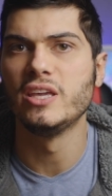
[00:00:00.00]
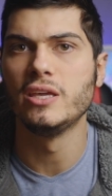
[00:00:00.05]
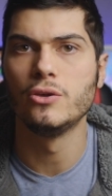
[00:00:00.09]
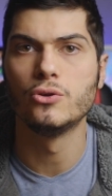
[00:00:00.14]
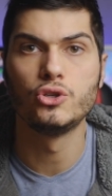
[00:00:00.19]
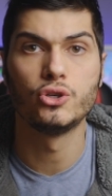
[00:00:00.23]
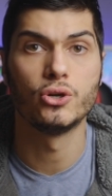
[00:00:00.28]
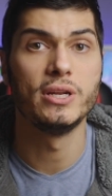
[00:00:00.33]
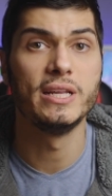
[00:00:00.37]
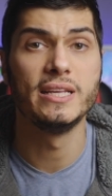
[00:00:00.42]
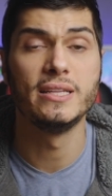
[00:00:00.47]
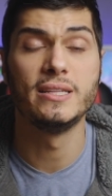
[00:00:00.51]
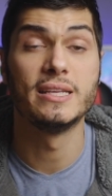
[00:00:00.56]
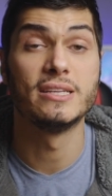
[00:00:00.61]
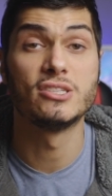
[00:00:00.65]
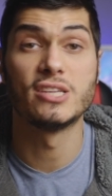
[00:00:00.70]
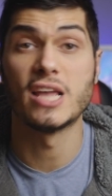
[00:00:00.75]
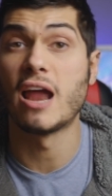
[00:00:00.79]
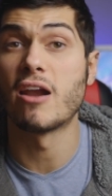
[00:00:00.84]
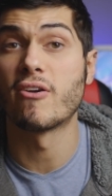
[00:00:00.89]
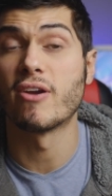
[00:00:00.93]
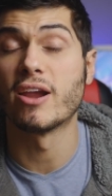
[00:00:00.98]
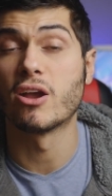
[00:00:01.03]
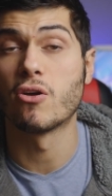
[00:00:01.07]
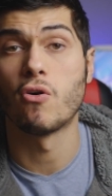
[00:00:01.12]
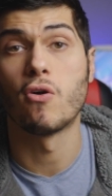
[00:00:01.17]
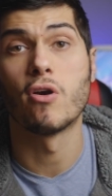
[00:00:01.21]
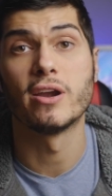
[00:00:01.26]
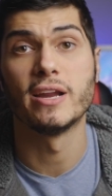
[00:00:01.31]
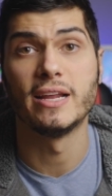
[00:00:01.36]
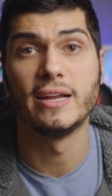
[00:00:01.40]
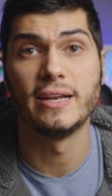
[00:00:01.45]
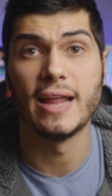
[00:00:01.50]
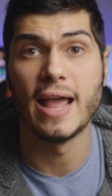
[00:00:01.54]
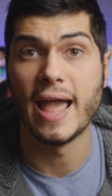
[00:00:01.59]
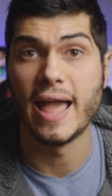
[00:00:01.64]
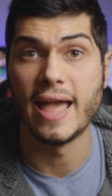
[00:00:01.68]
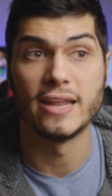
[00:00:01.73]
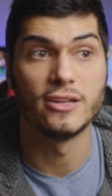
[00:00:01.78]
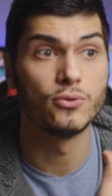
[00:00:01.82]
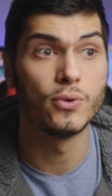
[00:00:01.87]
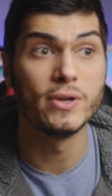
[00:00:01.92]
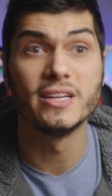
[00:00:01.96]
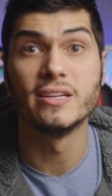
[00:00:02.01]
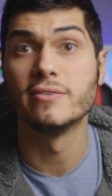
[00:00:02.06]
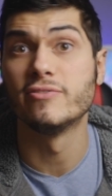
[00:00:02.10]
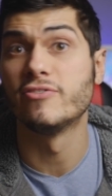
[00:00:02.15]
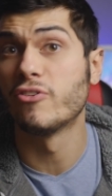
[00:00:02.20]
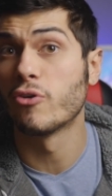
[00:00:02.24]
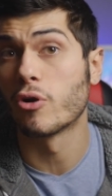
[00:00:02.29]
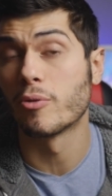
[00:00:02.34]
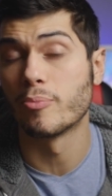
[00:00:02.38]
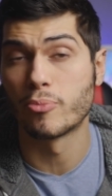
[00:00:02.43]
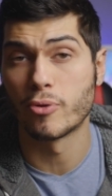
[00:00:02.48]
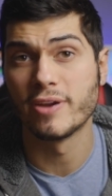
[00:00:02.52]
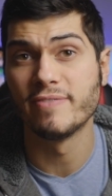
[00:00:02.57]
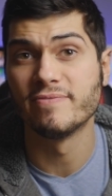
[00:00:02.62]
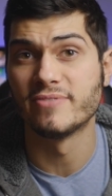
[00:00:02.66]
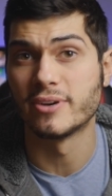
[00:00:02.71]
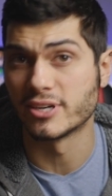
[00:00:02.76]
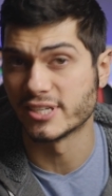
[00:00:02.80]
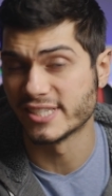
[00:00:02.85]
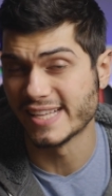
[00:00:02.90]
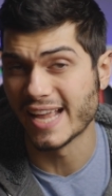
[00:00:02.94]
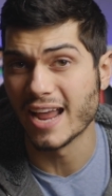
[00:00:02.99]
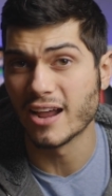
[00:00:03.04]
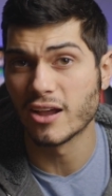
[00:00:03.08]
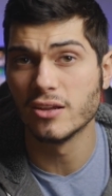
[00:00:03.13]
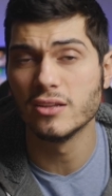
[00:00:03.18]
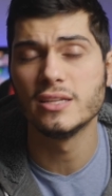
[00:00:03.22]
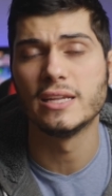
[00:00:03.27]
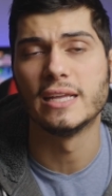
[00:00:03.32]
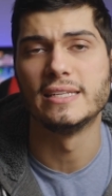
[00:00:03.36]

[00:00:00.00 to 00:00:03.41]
Usually these are recorded at 24 frames per second,